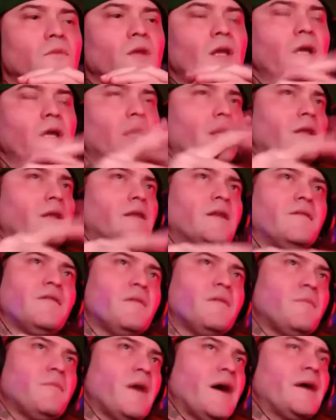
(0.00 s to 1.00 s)
and, and
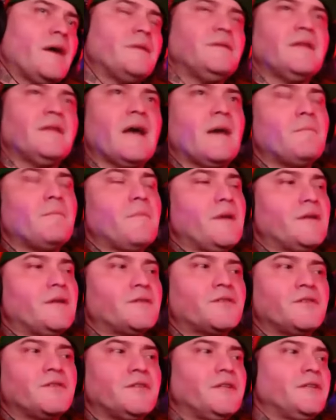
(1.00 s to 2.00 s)
never mind not
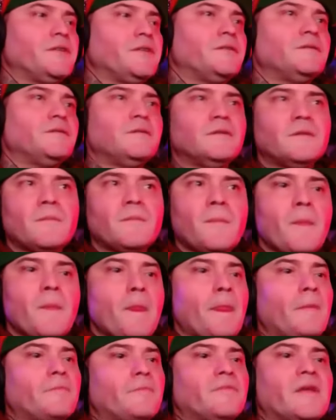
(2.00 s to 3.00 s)
mentioning
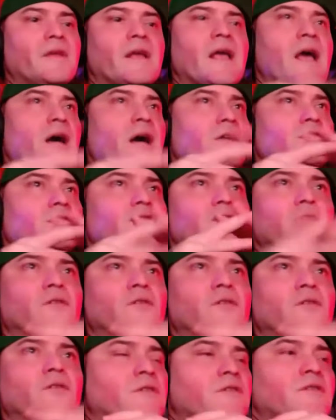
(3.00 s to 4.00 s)
the
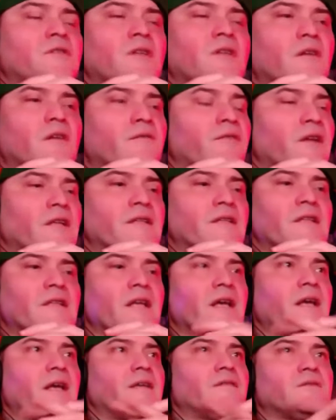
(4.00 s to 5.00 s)
counselors and stuff like
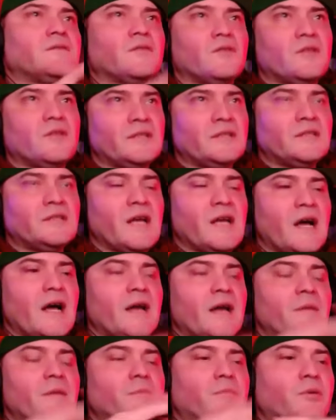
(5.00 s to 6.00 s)
that. So these
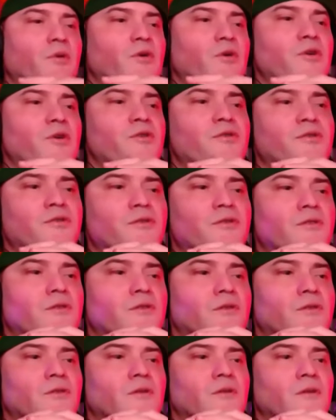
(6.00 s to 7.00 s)
guy push.
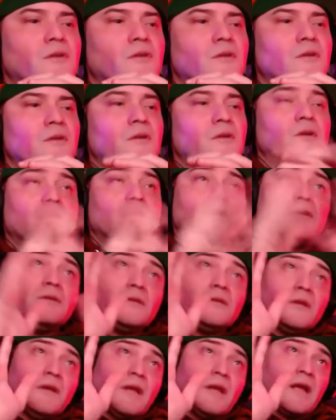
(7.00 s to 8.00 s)

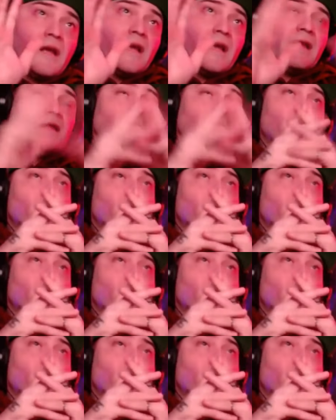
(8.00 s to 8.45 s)
You see, again, in